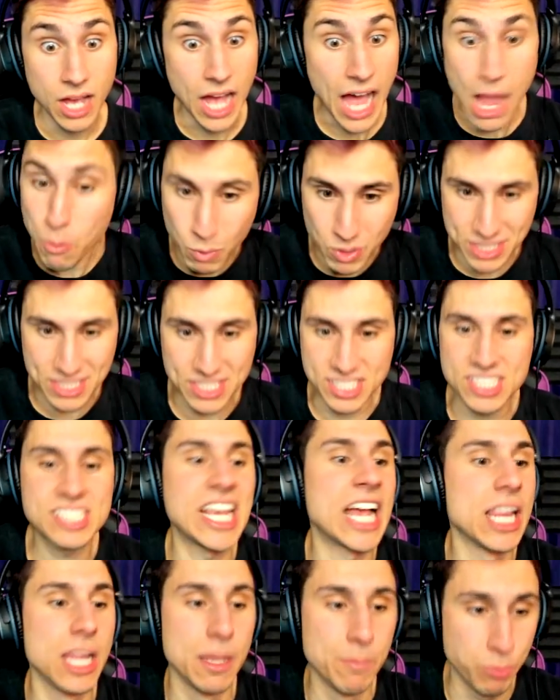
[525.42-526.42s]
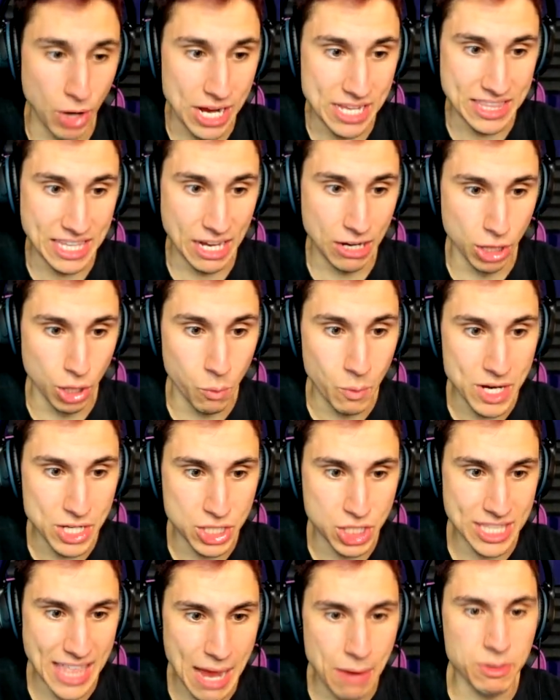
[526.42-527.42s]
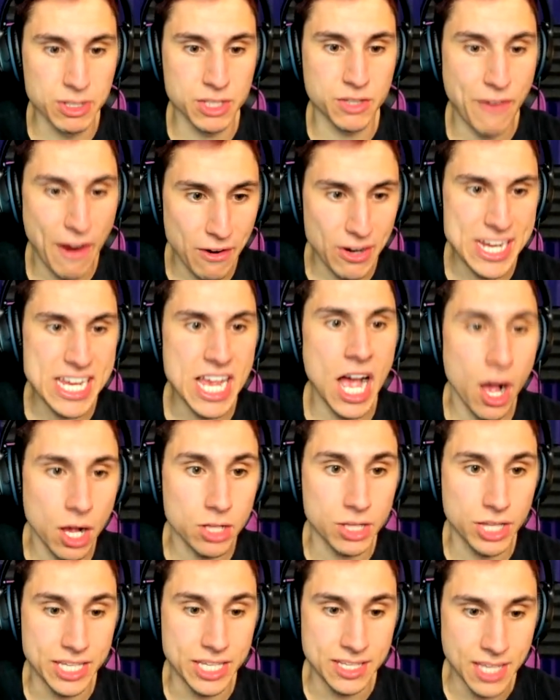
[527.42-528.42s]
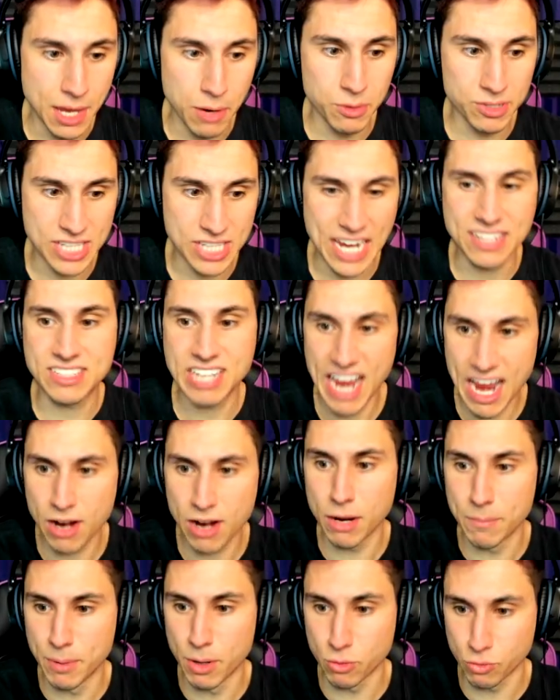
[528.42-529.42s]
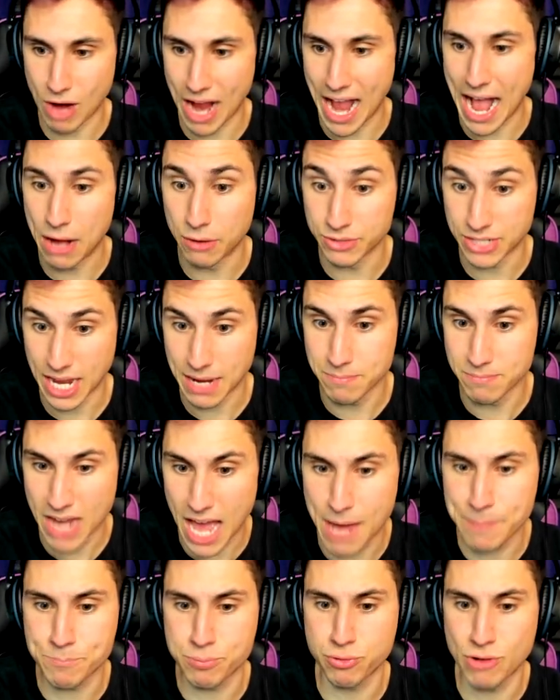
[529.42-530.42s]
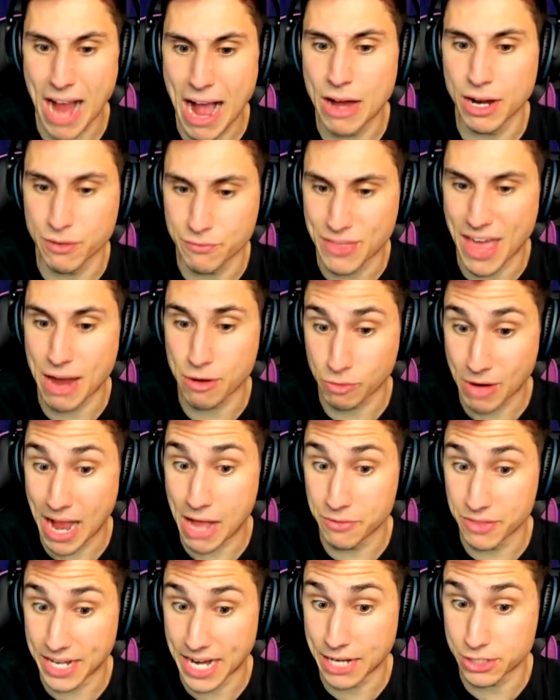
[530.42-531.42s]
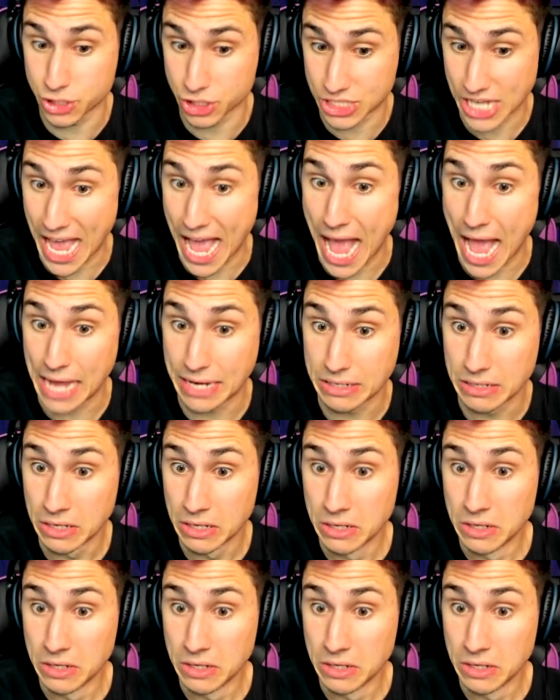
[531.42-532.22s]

I wouldn't celebrate there, Luigi. That was very ugly. It was a terrible round. I'm not proud of that round that I just had.